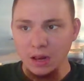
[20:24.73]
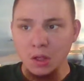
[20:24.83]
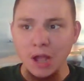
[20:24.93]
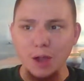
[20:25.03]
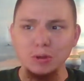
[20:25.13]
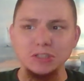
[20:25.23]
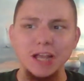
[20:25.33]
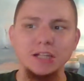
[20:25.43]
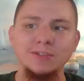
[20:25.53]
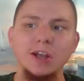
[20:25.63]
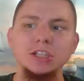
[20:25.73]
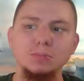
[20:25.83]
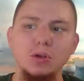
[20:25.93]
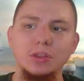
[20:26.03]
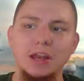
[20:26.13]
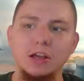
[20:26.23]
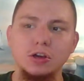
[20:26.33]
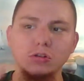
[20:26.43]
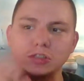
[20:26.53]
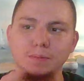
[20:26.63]
I will say it's very smooth and it
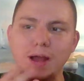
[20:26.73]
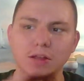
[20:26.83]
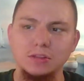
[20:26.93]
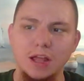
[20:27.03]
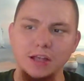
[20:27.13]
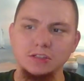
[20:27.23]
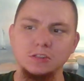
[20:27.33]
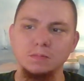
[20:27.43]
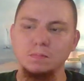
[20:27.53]
coats the mouth nice.